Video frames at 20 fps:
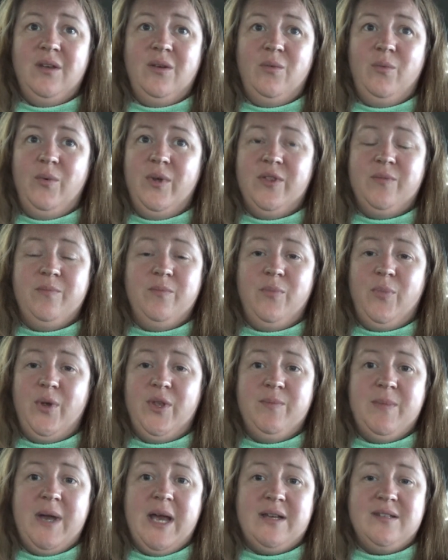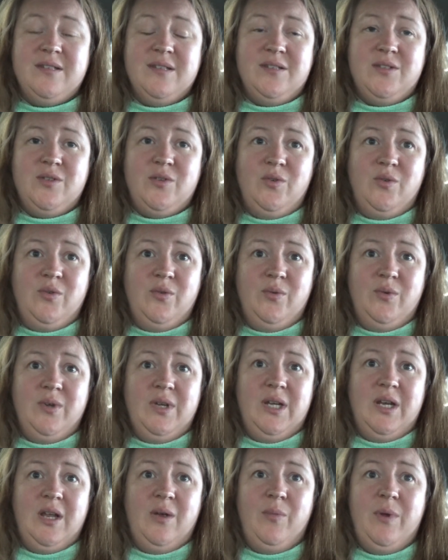with Max at all.
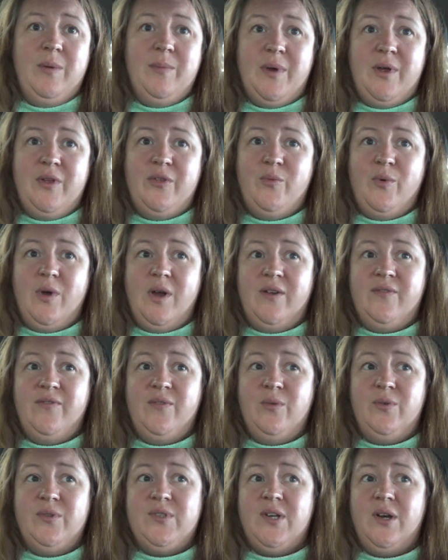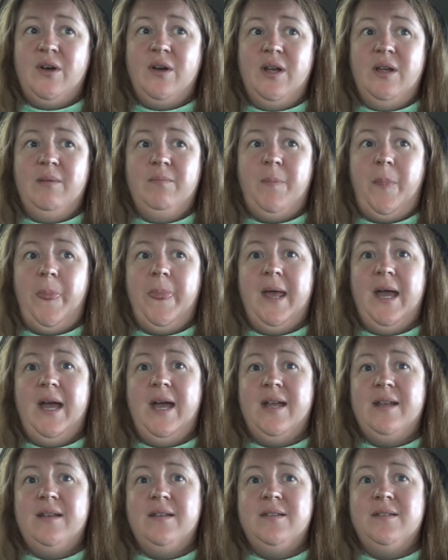You know, we both work full time,
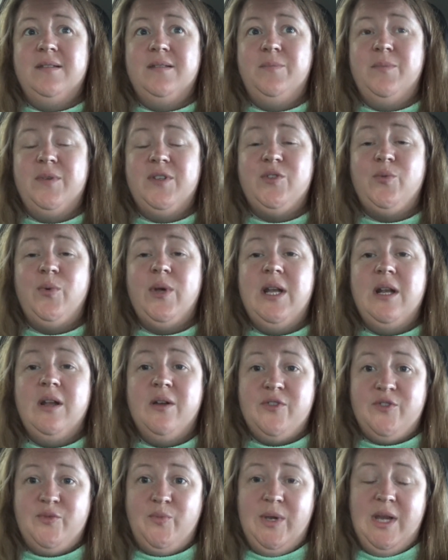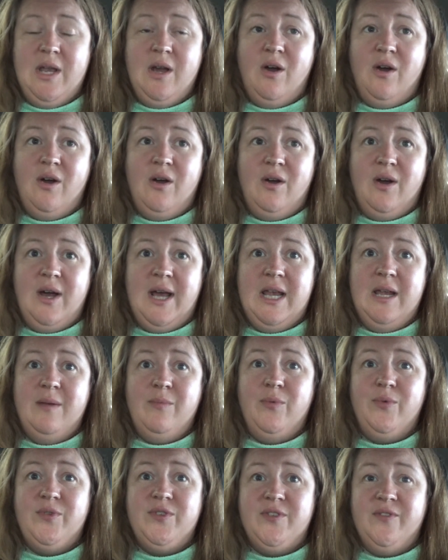and between us we are
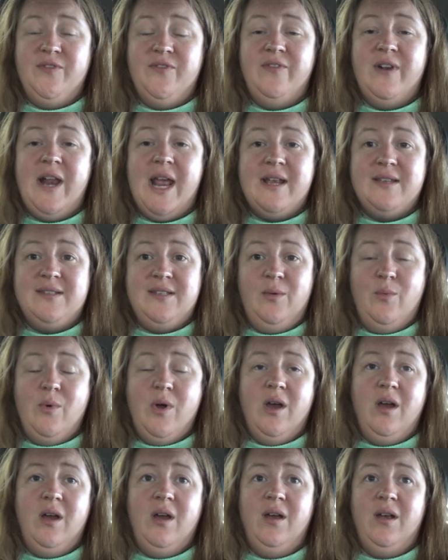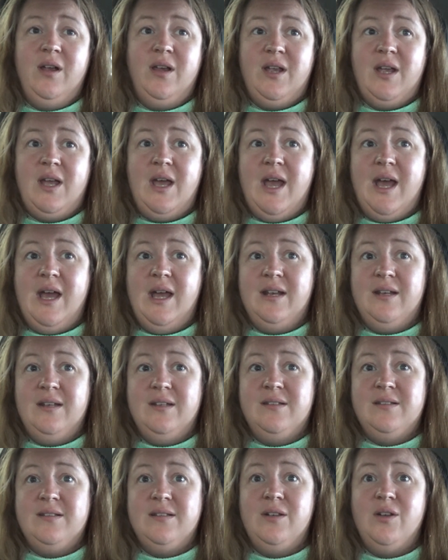able to flexi work
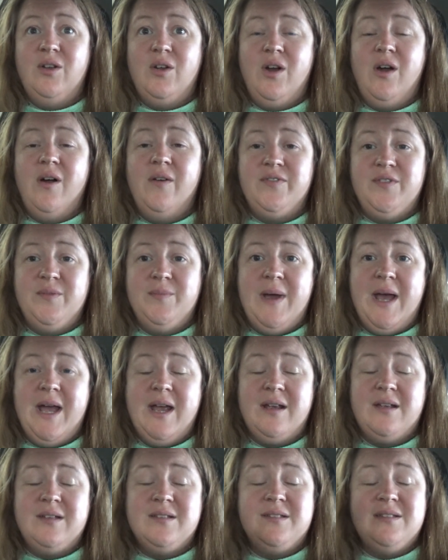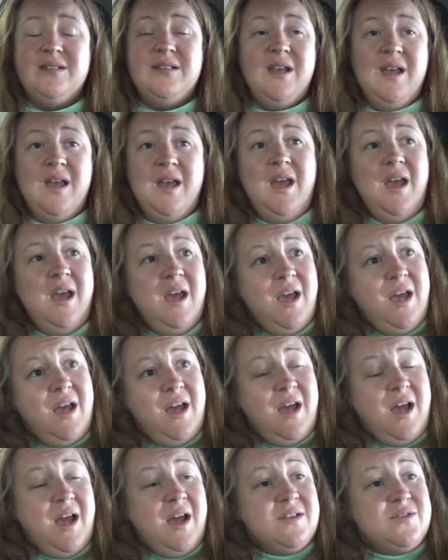and look after Max
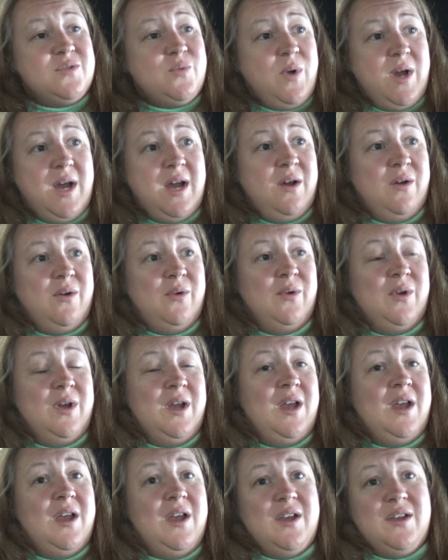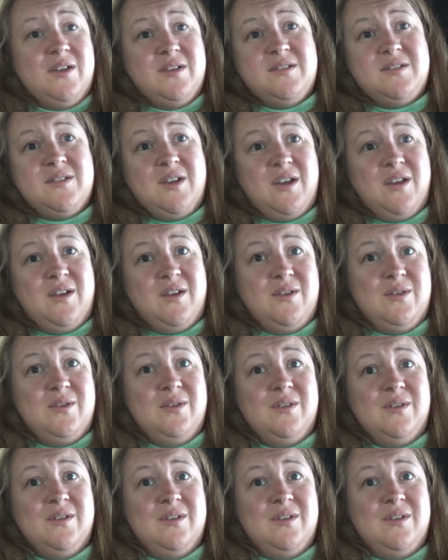as well. So